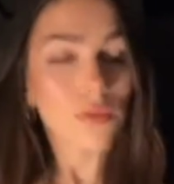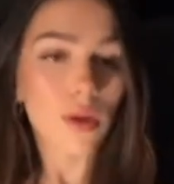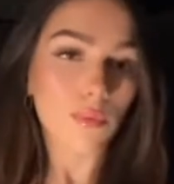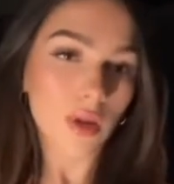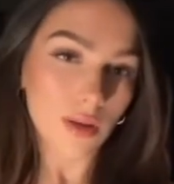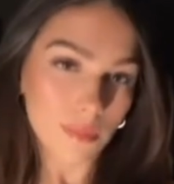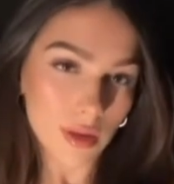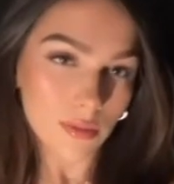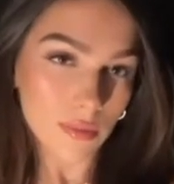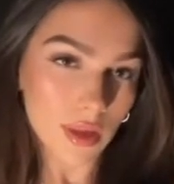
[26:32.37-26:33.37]
Pornhub,
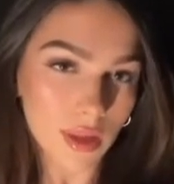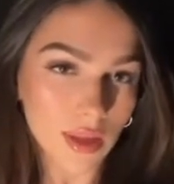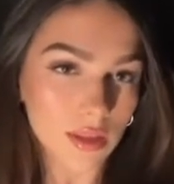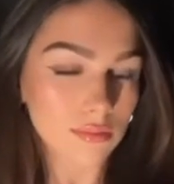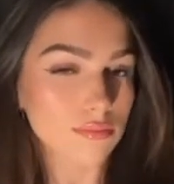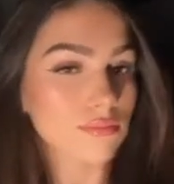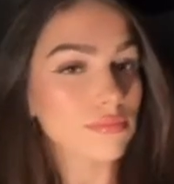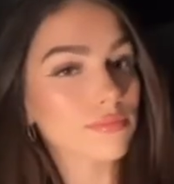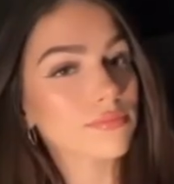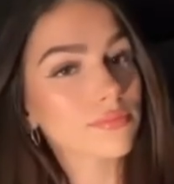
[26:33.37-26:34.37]
X Videos,
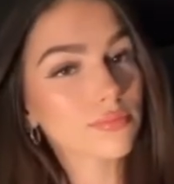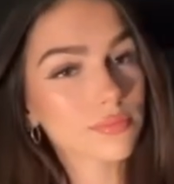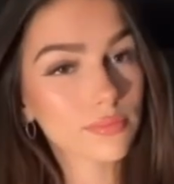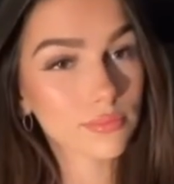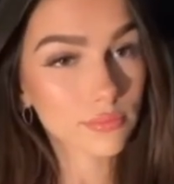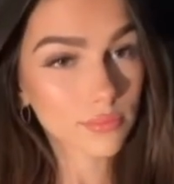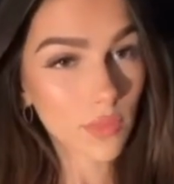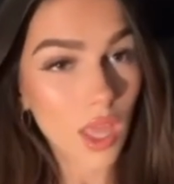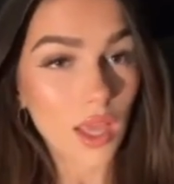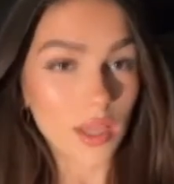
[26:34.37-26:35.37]
X N X X.
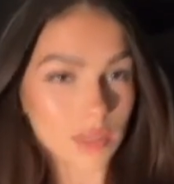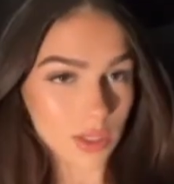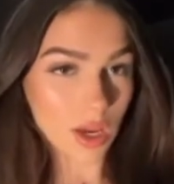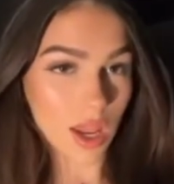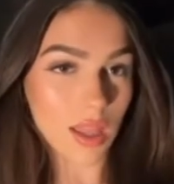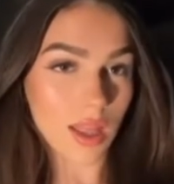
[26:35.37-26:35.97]
Um,